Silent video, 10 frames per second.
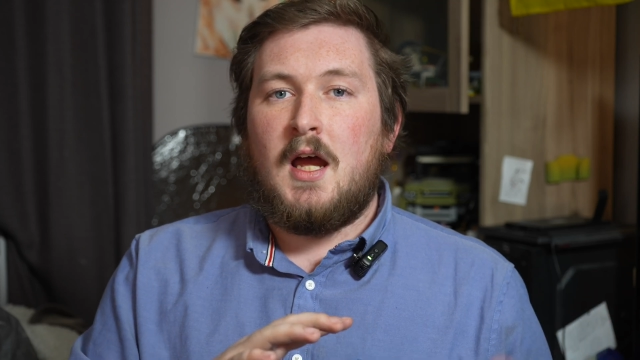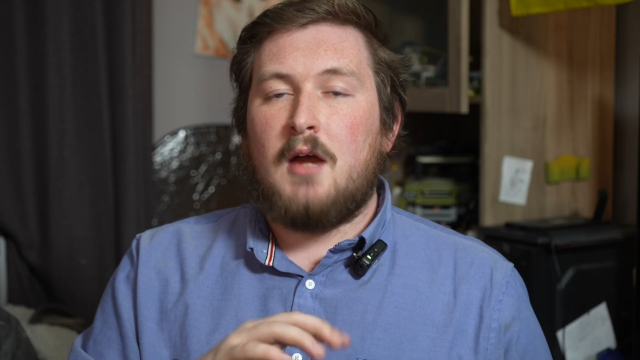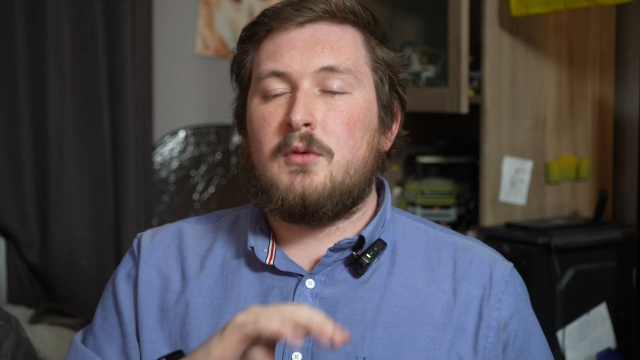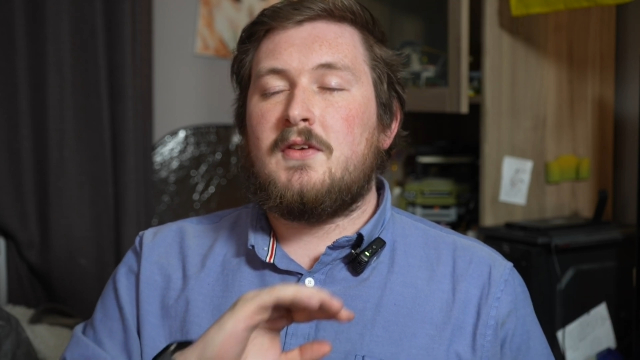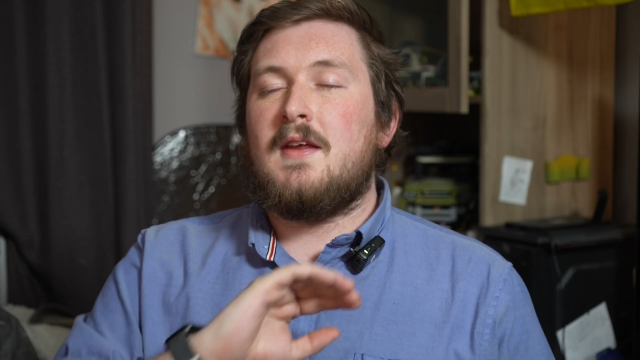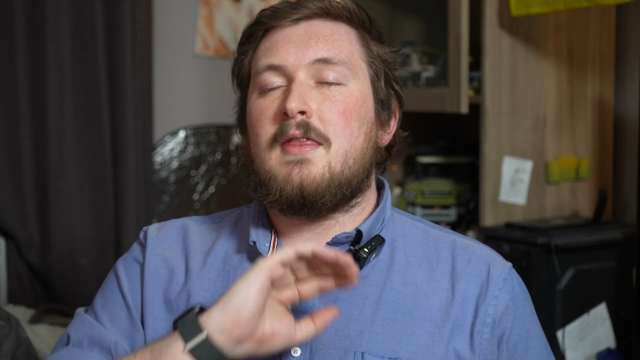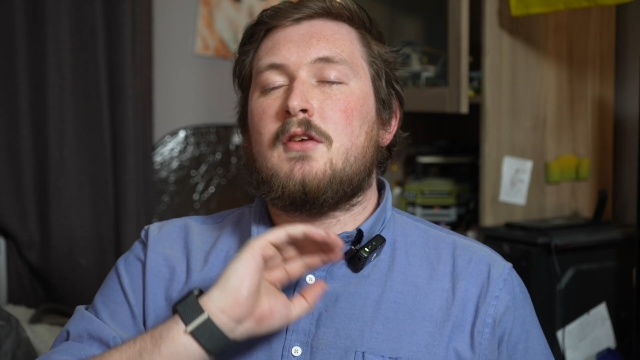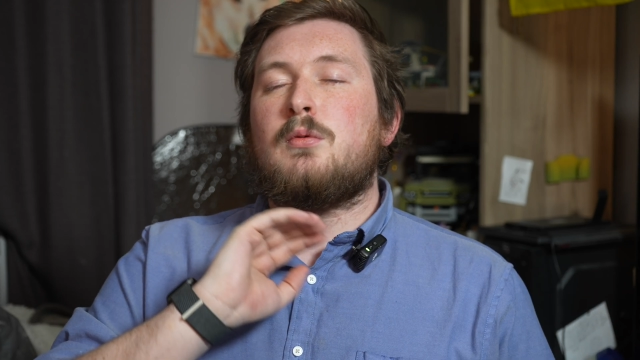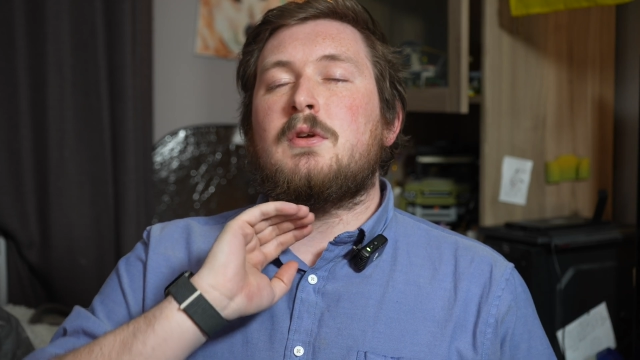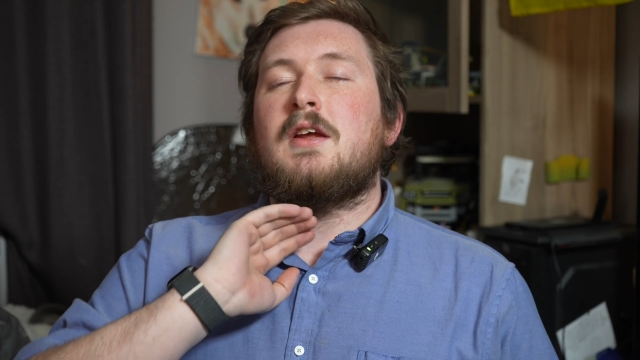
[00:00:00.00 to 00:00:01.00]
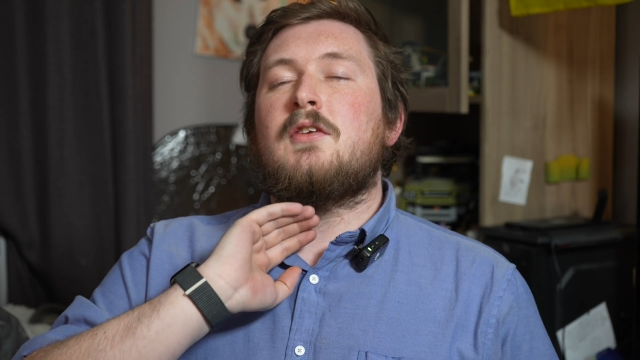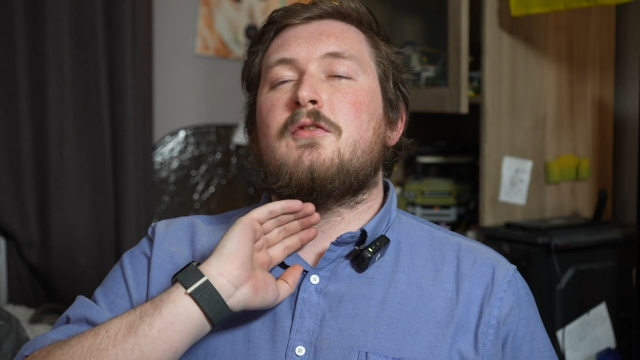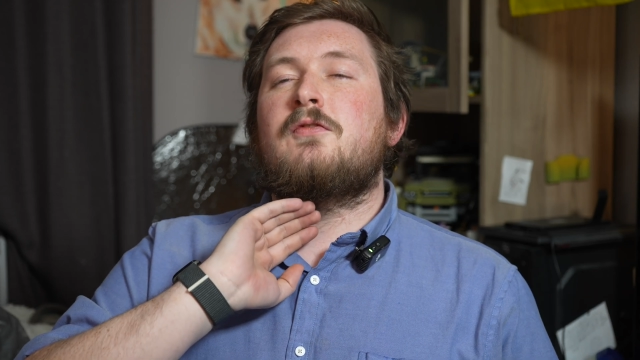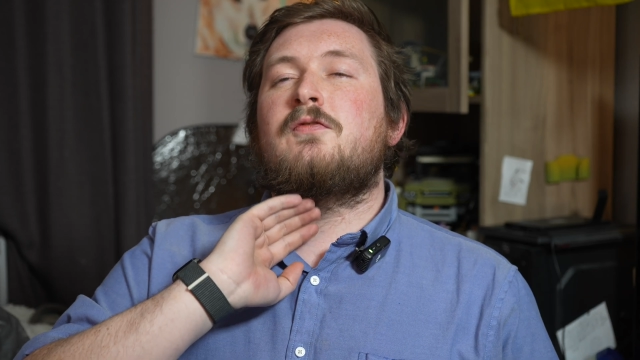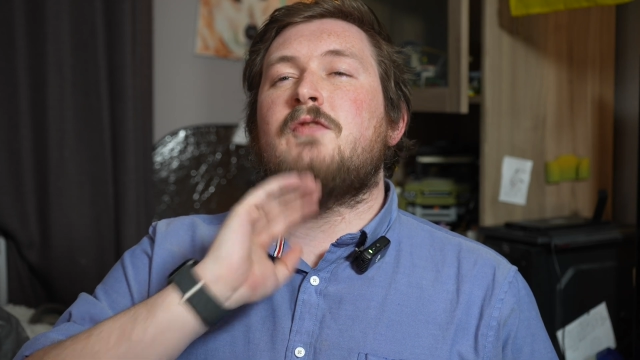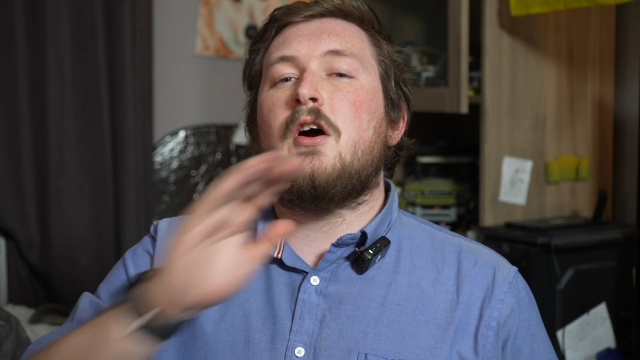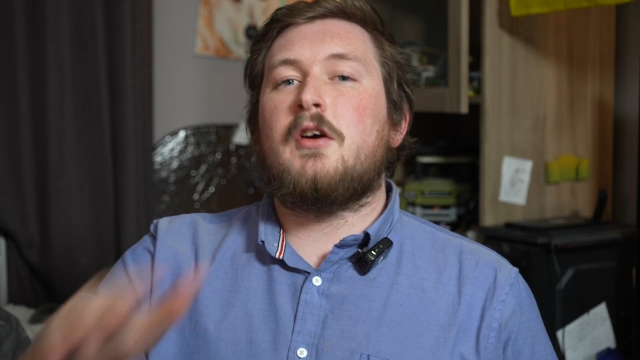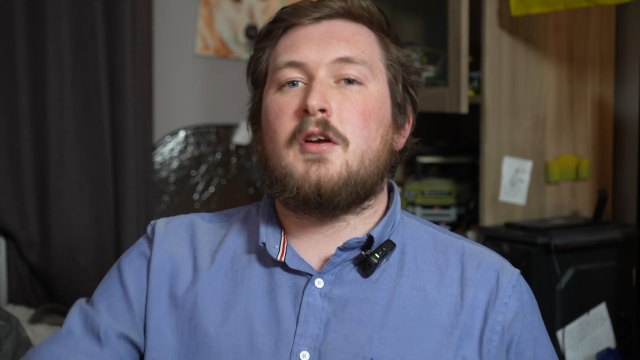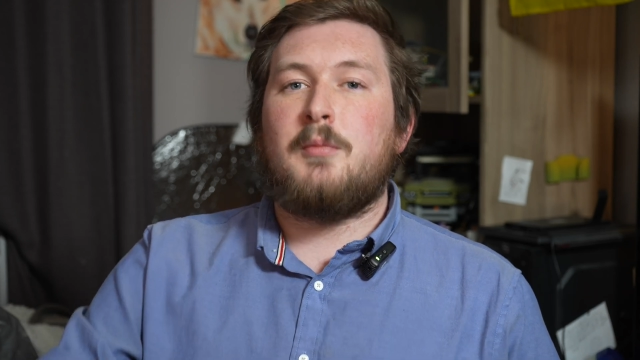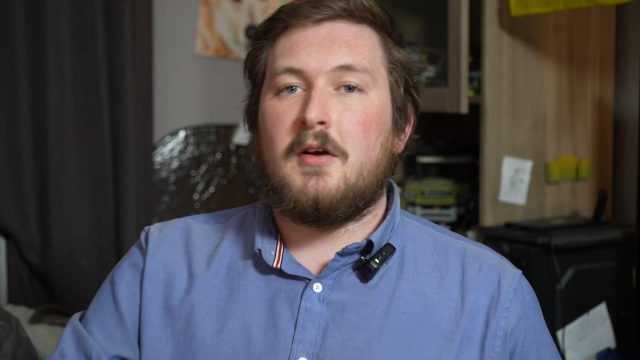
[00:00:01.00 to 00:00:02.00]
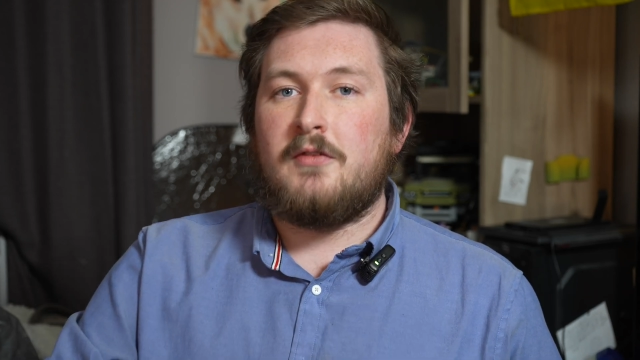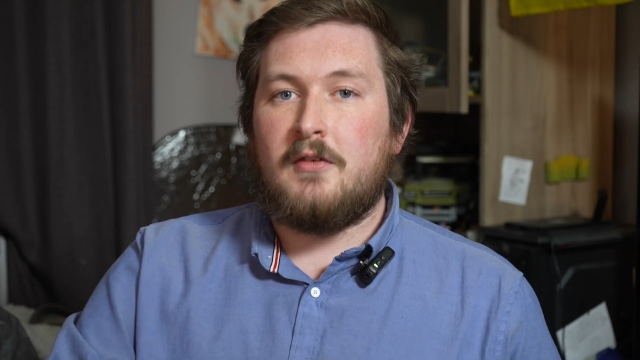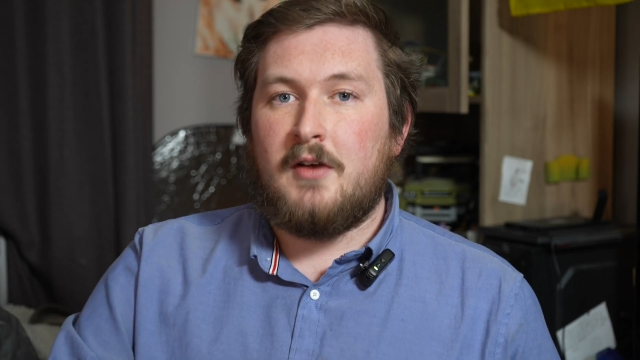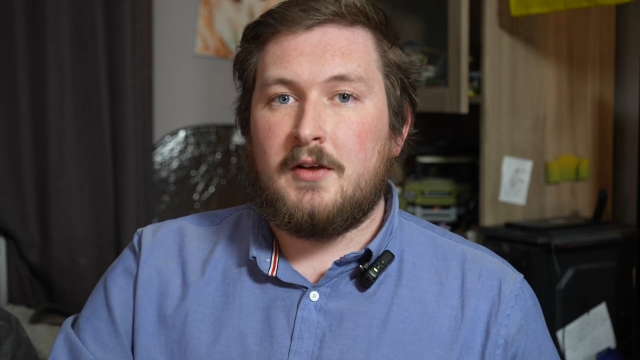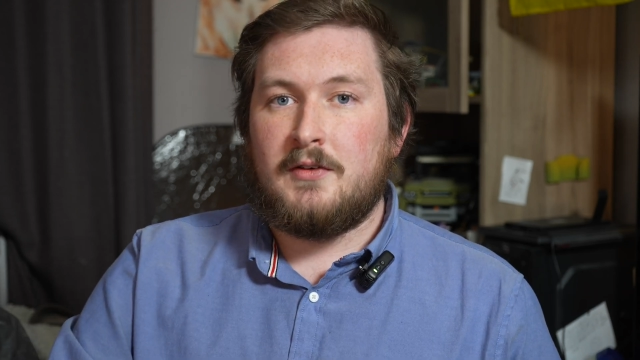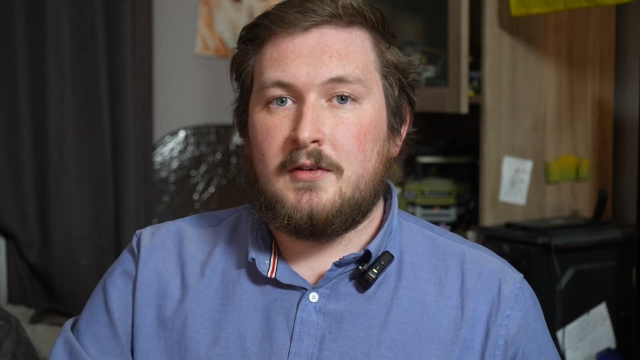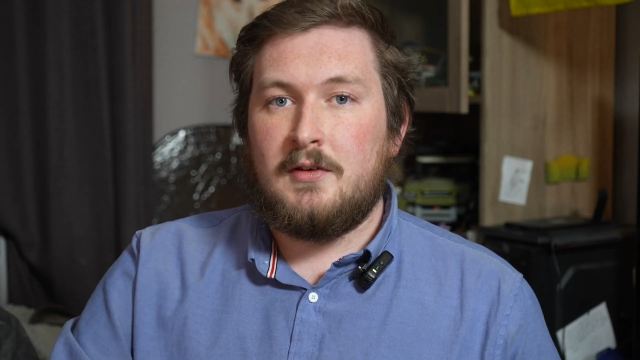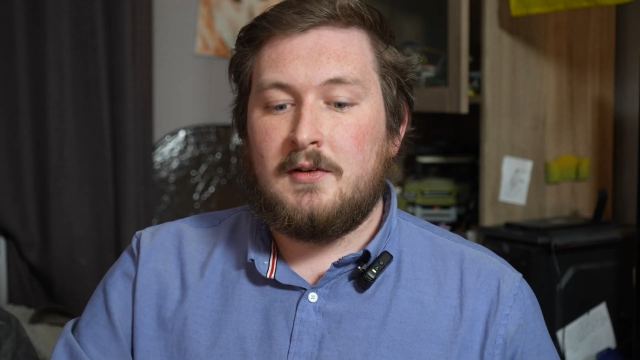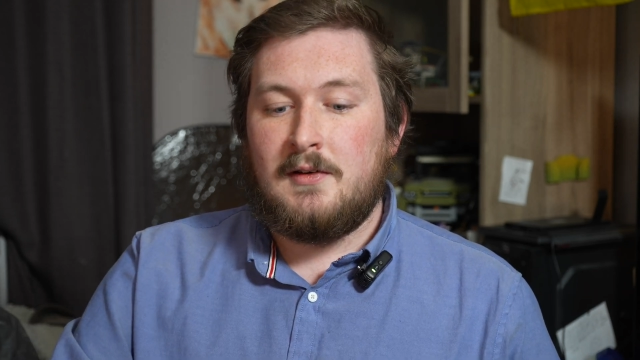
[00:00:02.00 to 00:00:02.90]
I would say this one is far and above the rest.